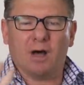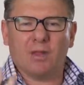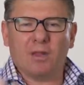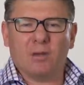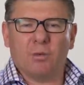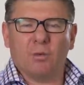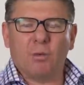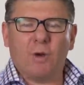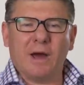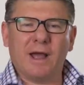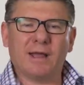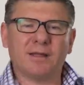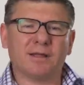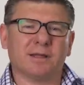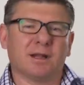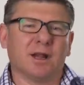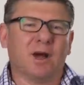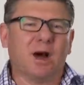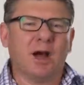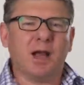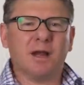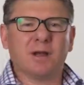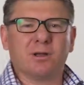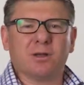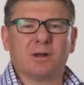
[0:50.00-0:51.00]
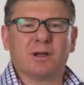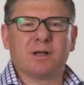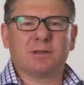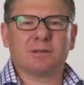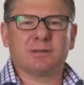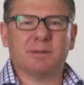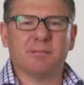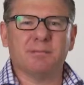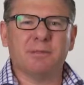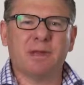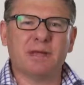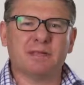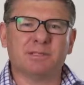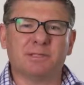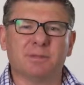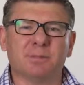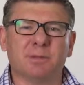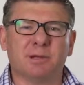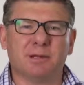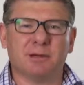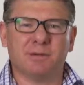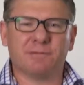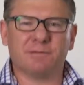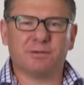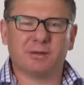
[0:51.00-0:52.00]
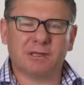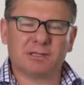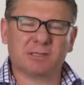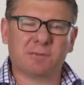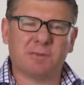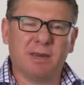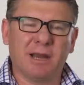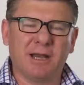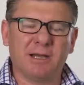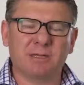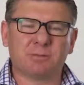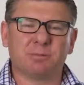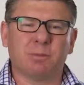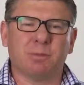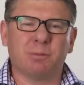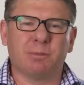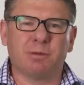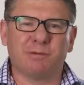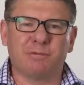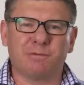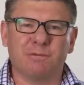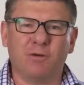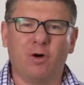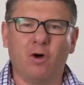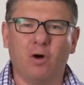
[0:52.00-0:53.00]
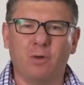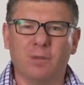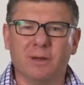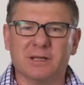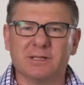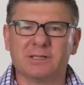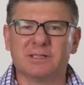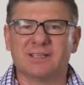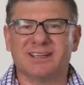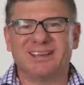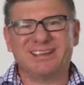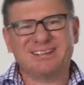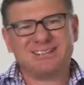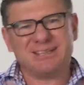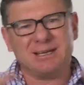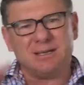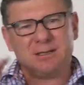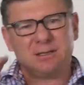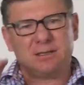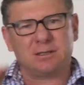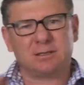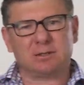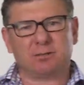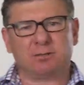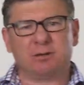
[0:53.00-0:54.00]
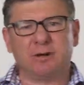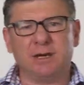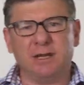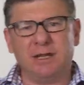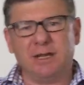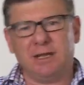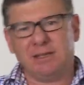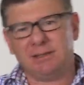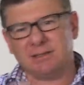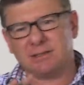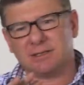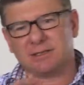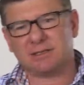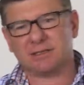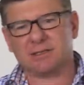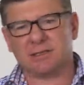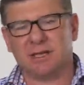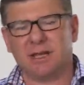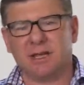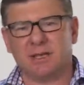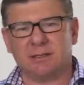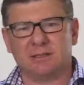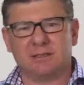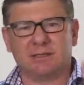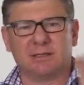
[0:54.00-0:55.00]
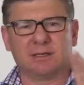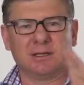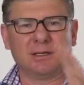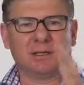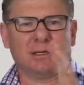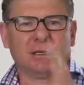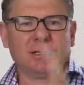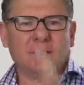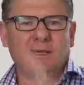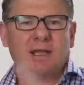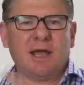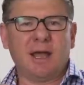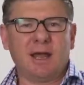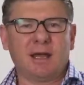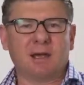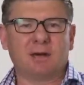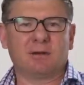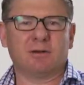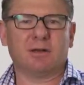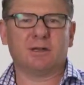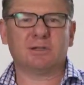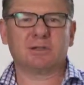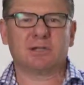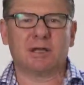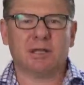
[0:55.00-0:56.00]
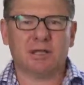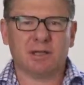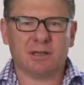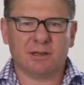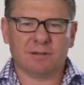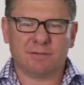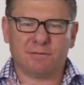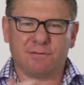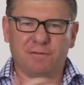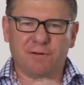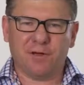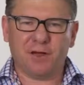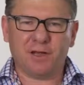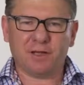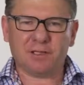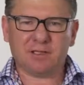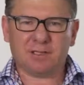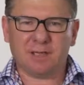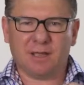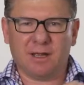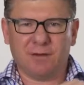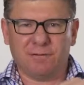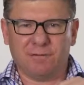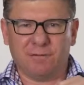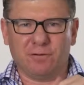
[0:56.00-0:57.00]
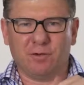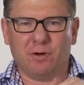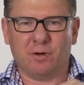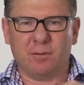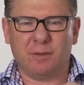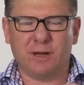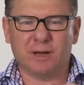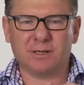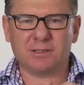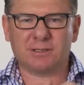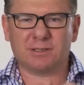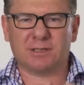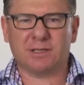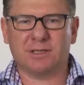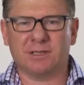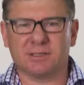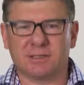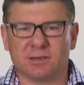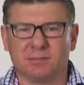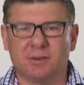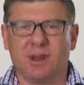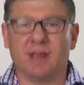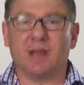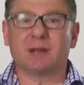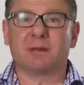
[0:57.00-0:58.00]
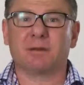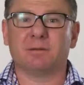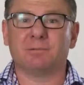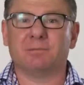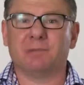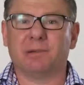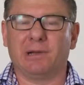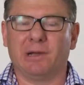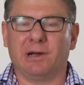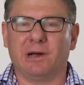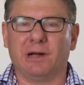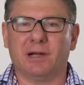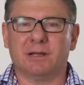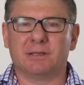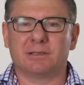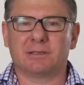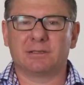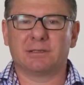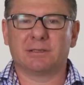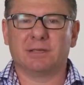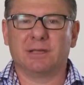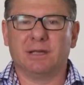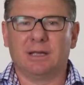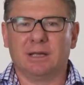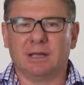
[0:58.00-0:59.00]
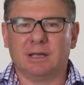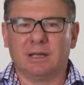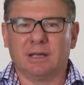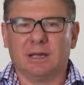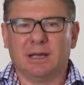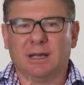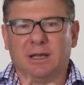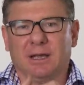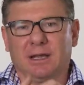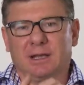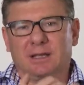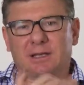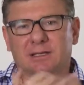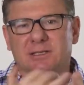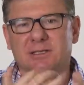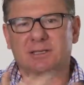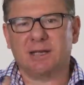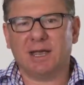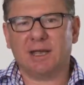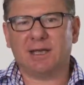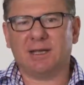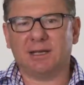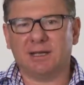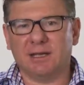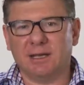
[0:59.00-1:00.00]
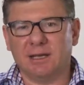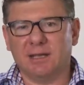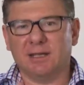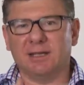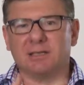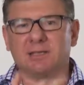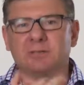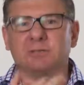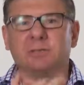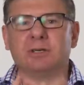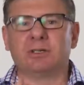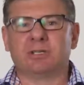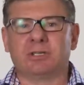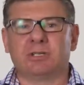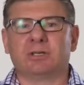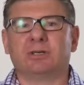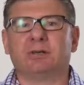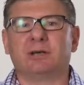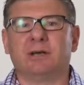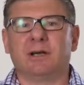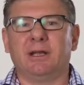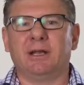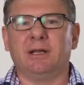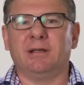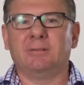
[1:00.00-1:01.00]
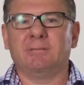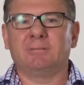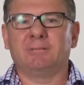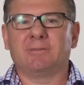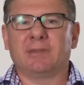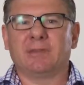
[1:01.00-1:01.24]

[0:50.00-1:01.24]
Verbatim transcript: the way that I look at the measurement of risk management performance is in three distinct categories. The first and foremost is around compliance. The second is maturity,